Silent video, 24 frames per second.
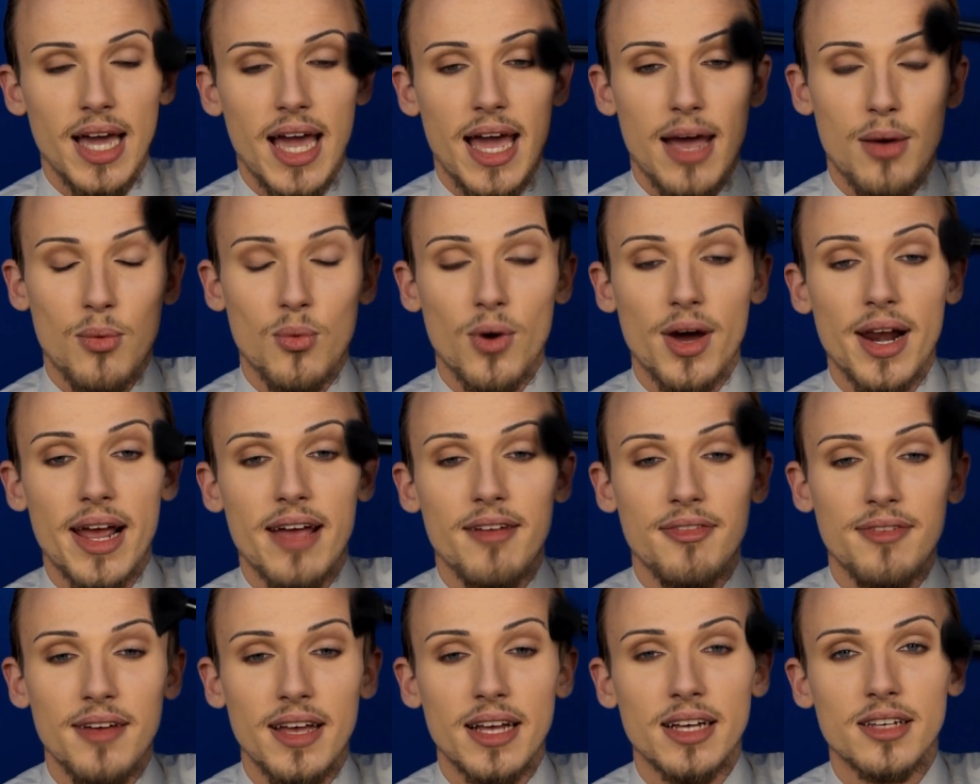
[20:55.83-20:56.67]
And what
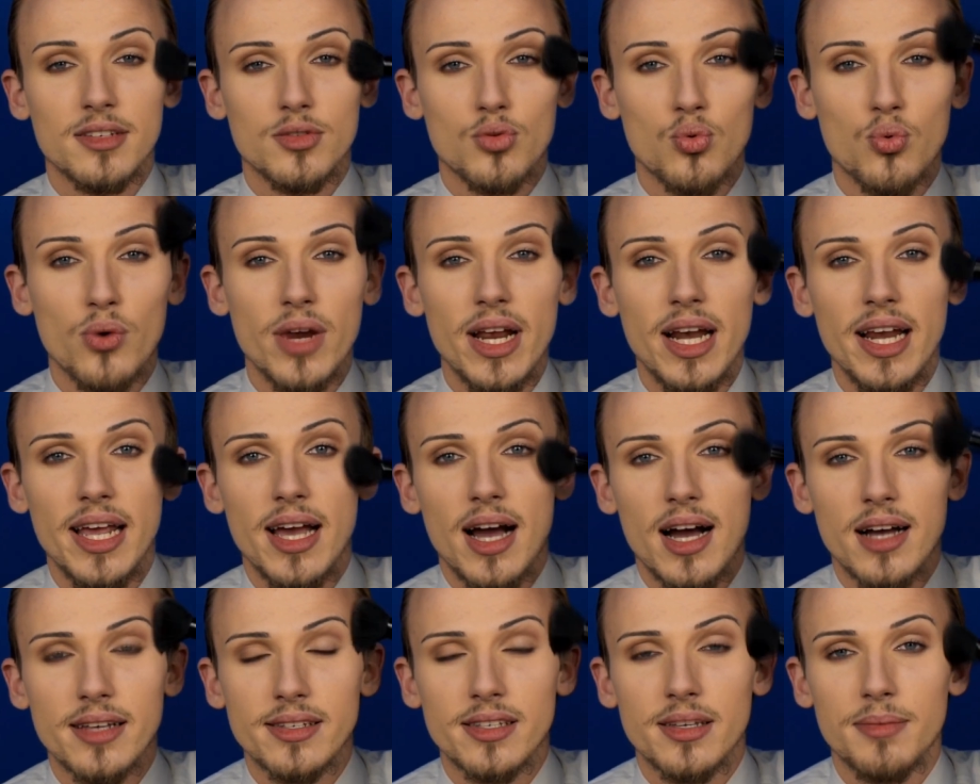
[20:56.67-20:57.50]
I think is really
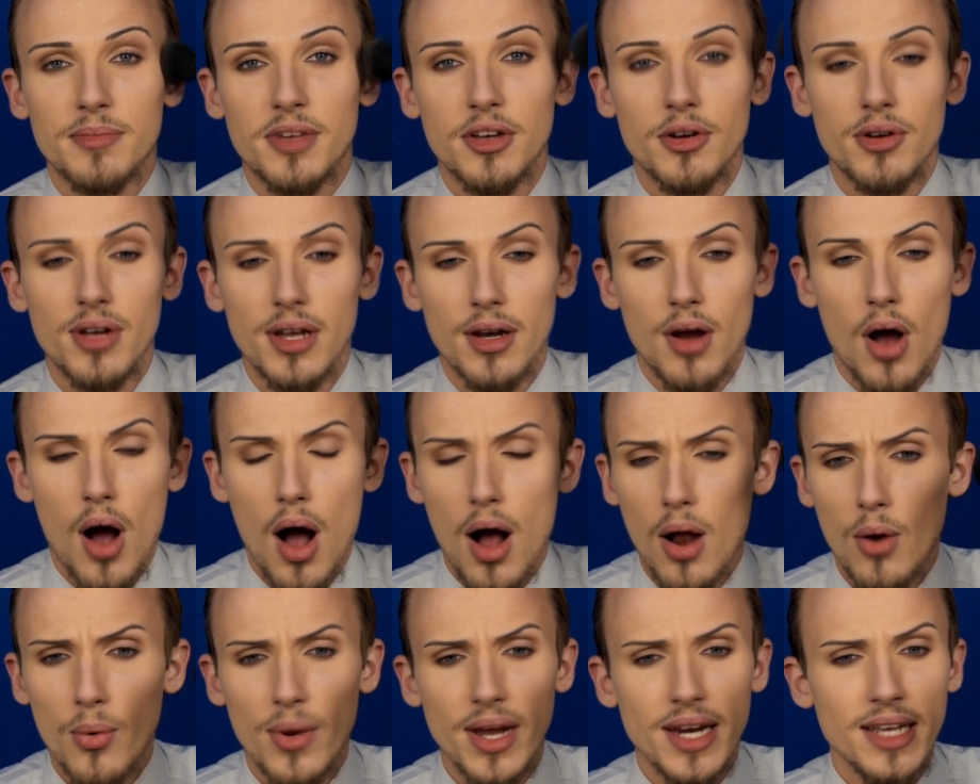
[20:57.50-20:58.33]
awesome, you can
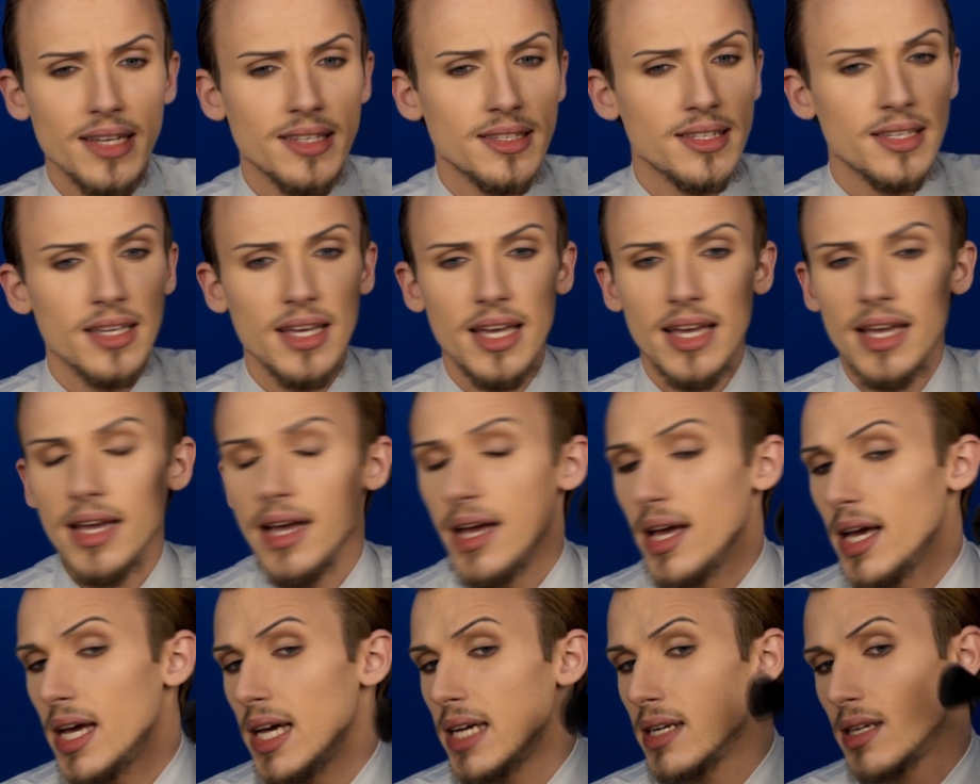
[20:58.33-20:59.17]
already see
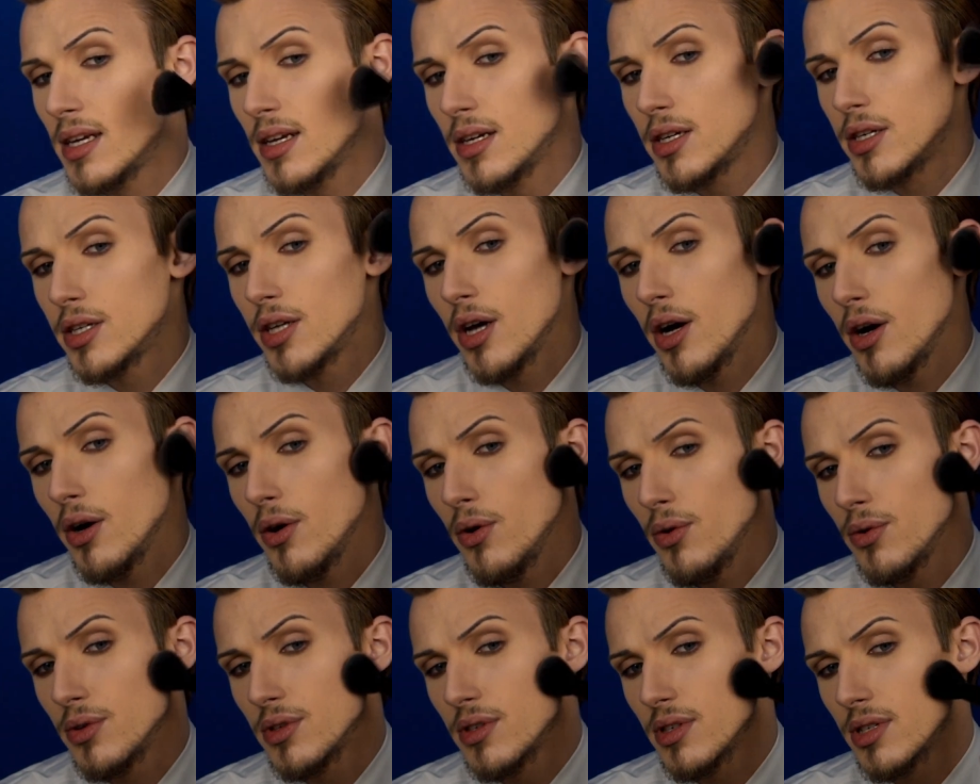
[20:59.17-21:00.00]
the
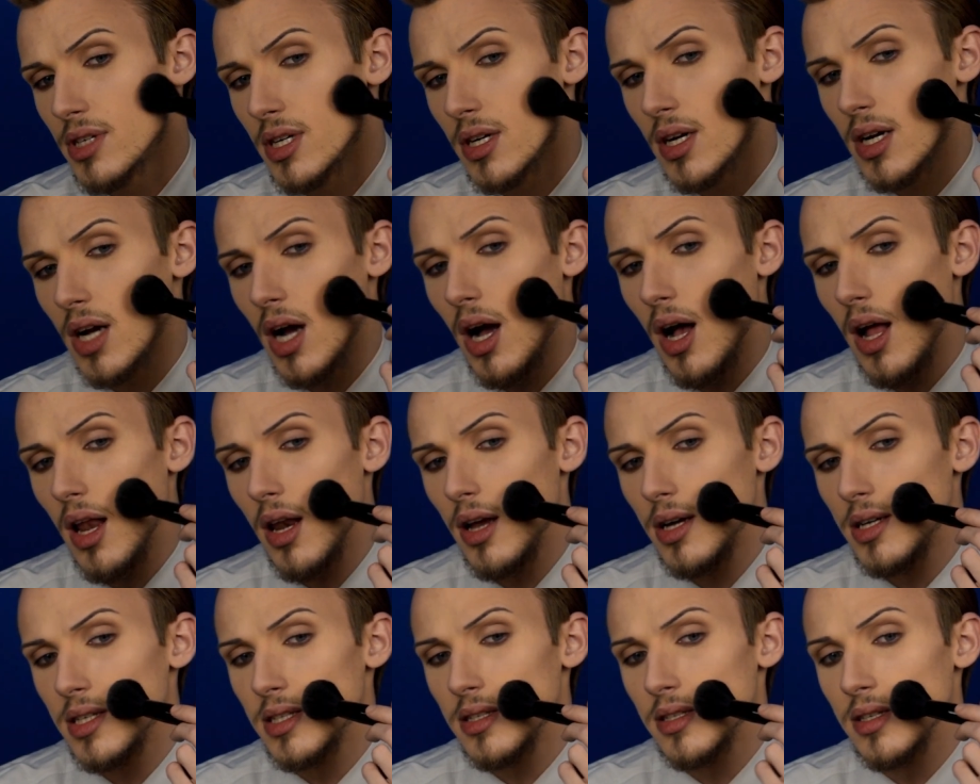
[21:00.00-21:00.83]
tones, the
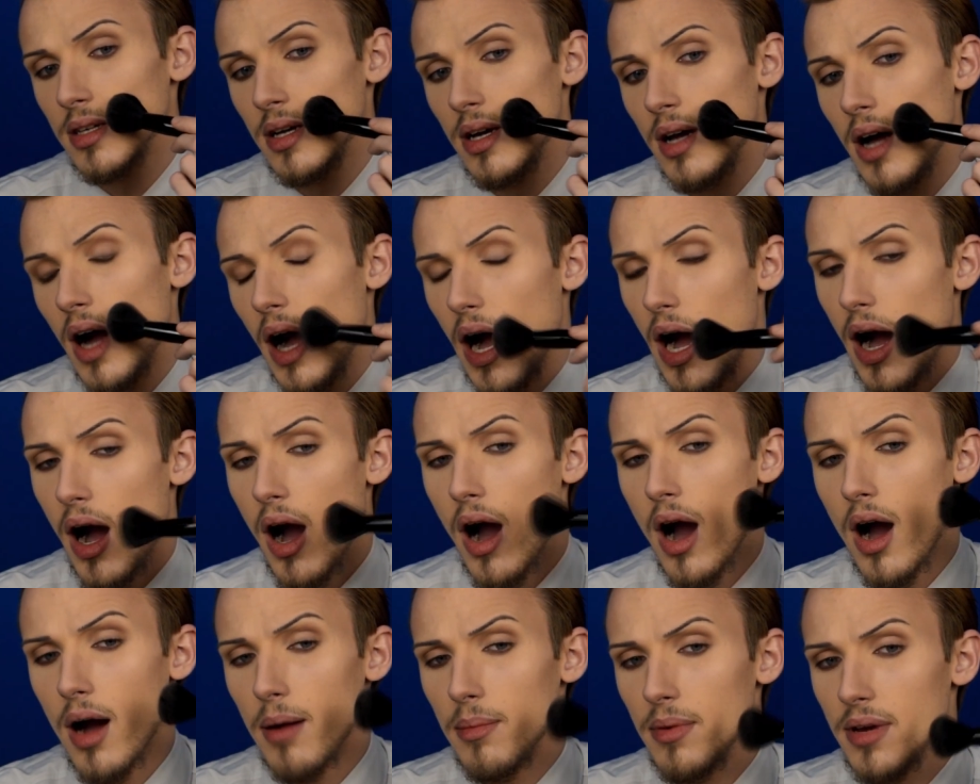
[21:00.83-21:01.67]
colors are
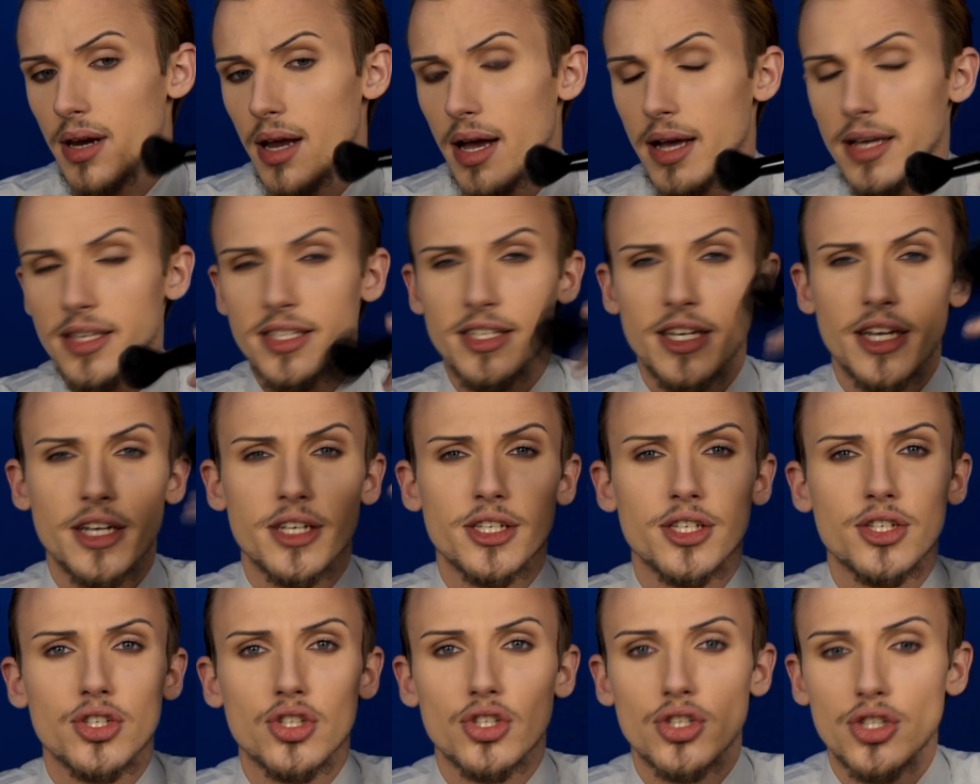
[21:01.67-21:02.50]
harmonizing
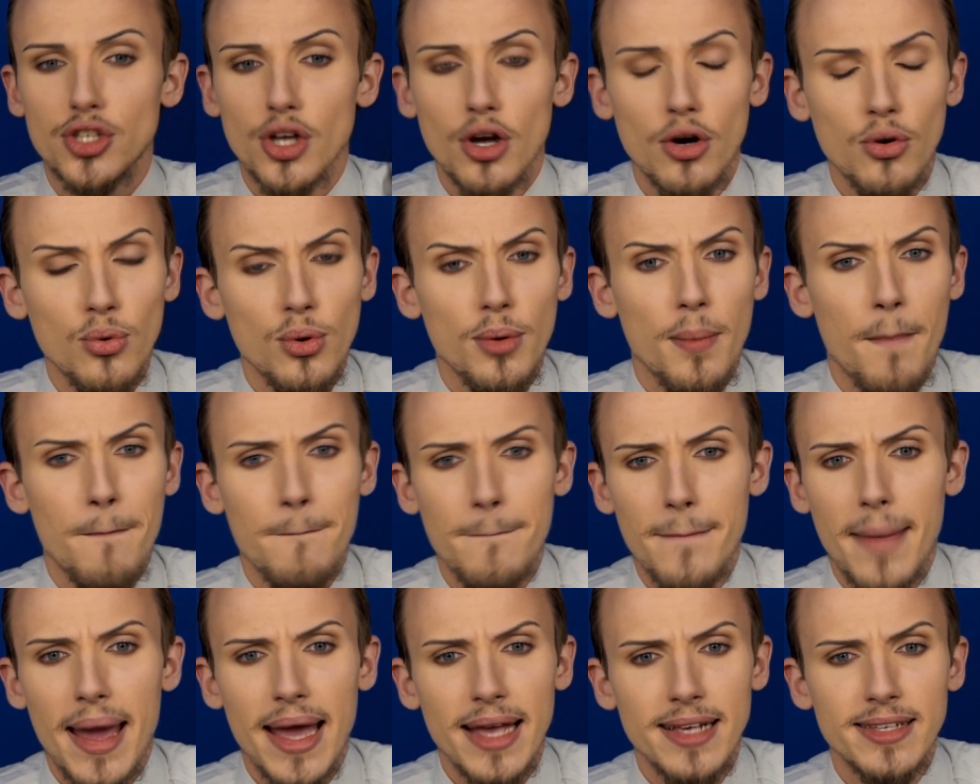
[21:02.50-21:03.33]
so
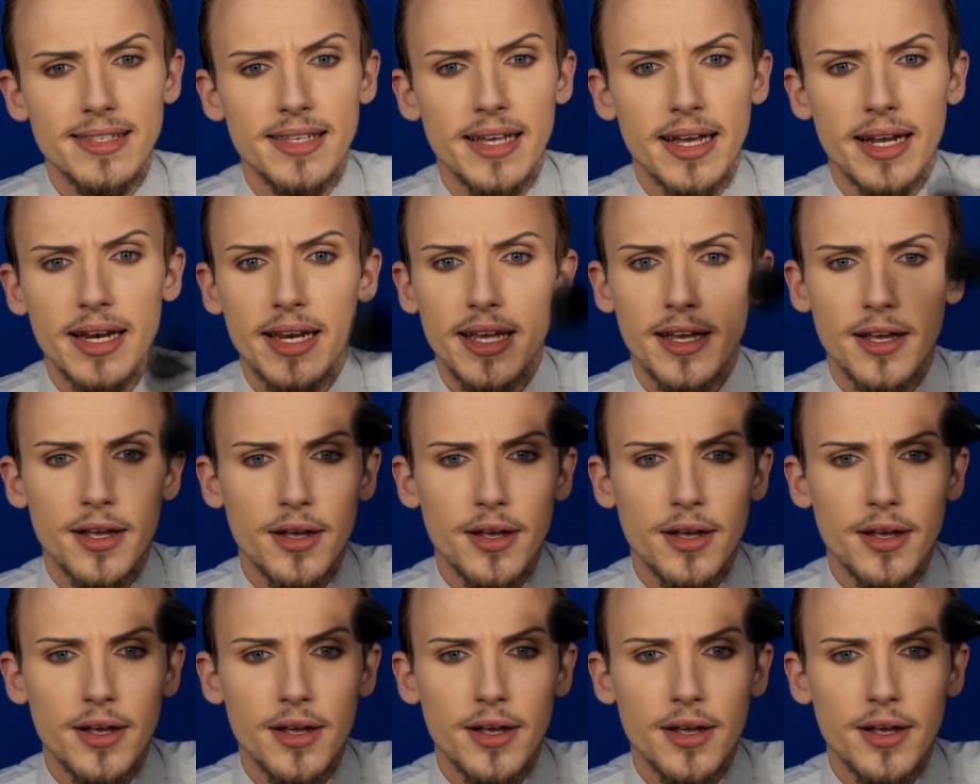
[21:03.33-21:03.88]
amazingly